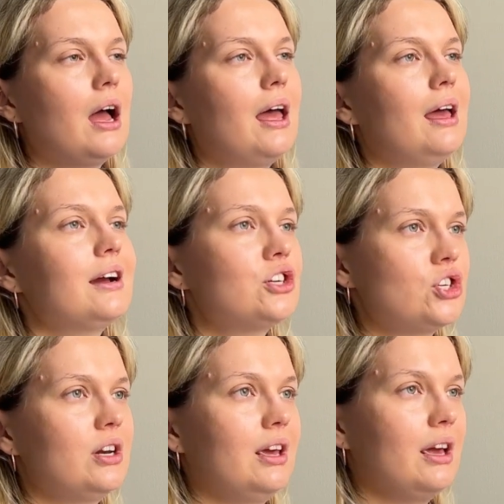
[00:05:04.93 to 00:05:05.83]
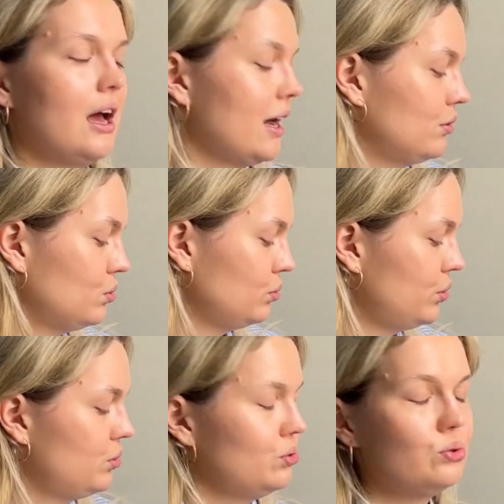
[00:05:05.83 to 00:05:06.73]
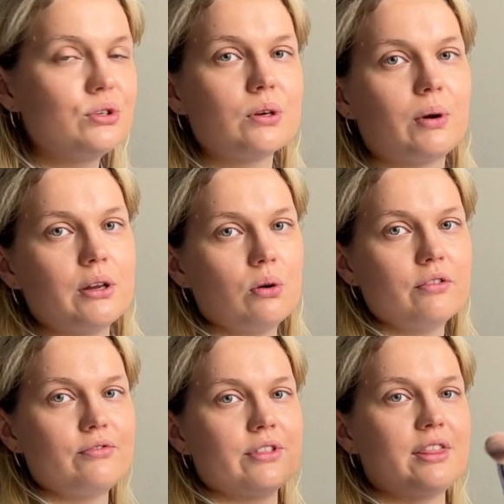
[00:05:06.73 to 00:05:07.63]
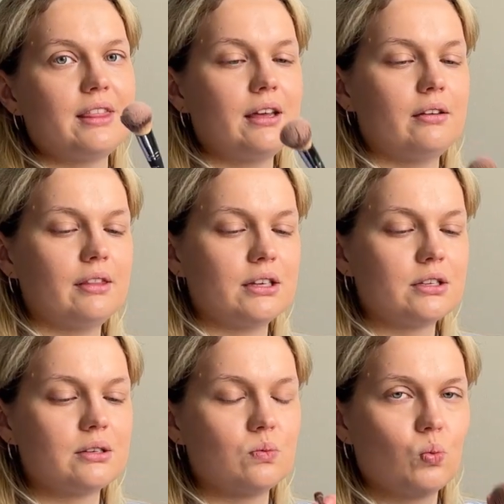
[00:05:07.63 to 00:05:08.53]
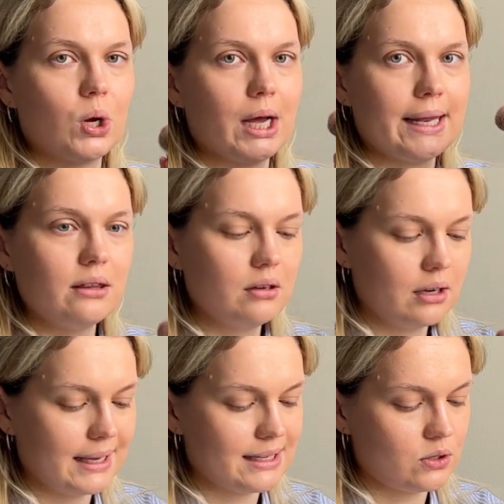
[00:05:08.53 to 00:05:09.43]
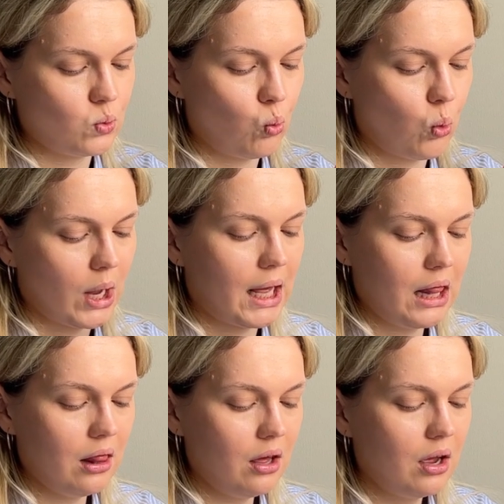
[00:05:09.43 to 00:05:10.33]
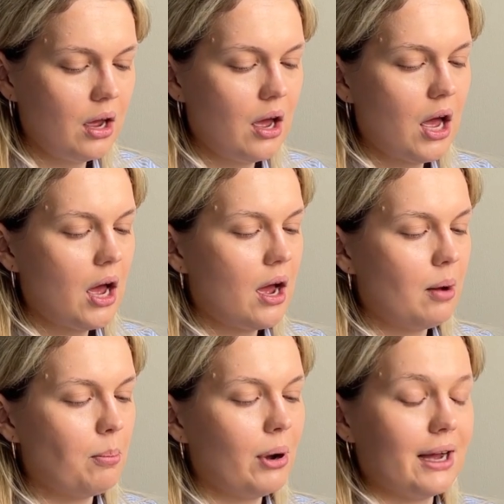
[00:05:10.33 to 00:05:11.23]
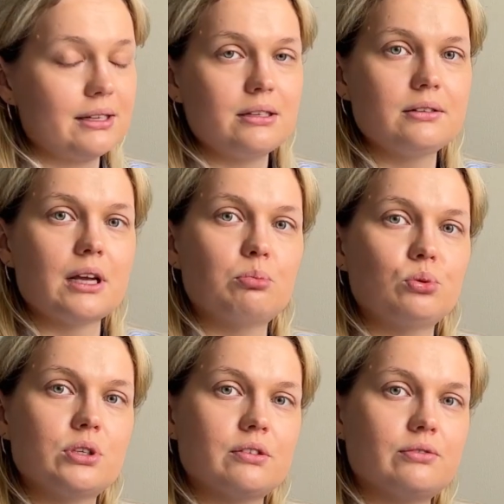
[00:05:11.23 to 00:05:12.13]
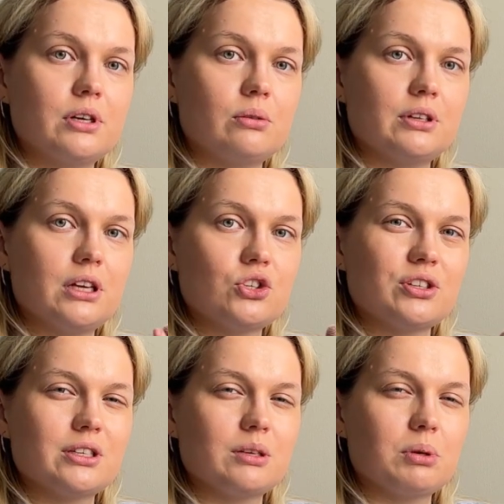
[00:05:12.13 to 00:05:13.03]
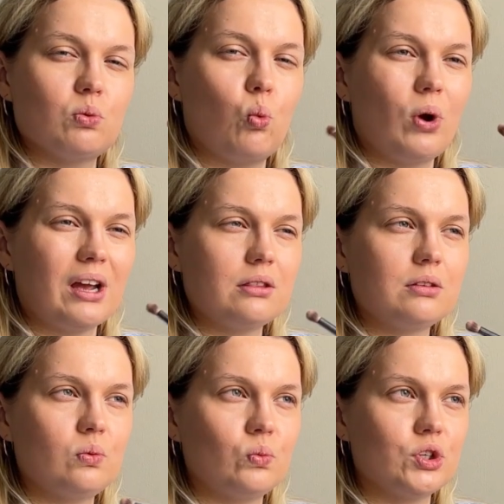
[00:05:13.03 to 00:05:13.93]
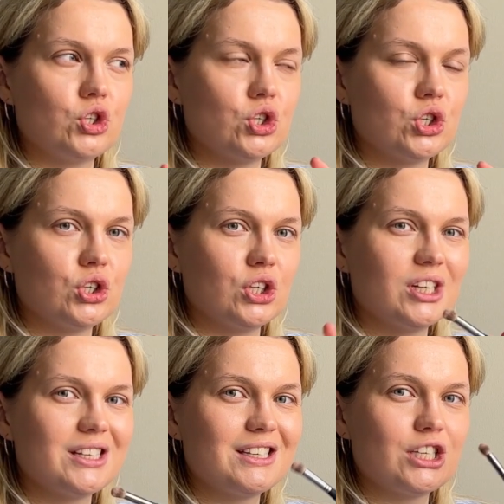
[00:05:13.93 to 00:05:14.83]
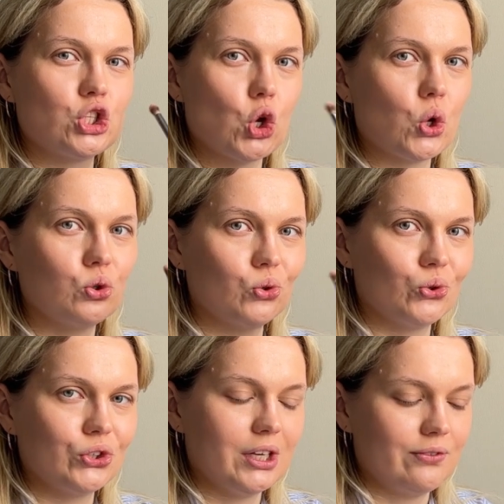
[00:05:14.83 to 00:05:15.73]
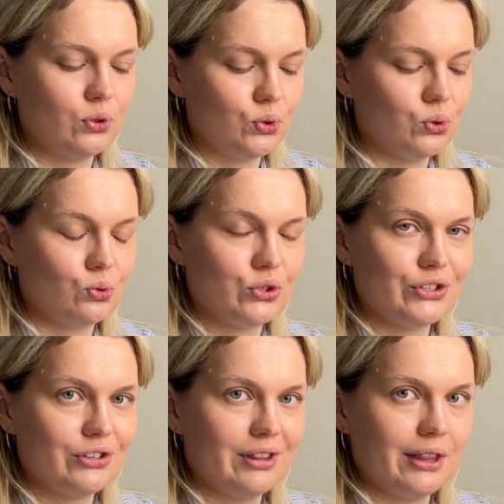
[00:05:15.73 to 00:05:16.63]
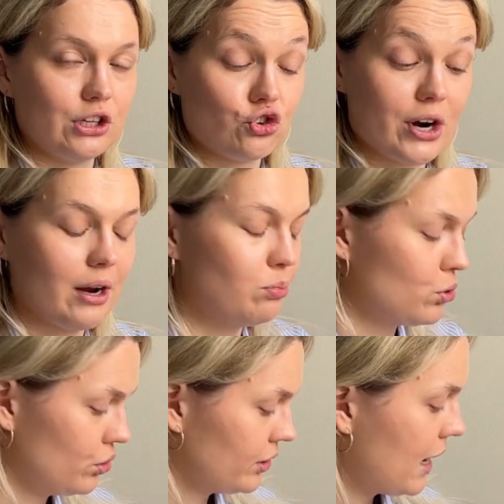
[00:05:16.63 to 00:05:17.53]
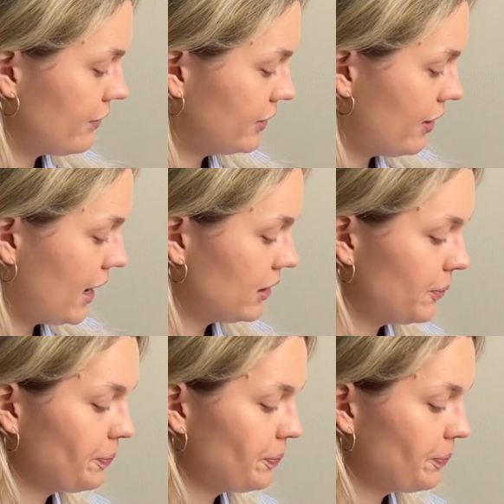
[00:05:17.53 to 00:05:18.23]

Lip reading: Actually, I do use quite often this one as well, but since I put some foundation, it's a bit wet, which is not good if you use the dry product after that.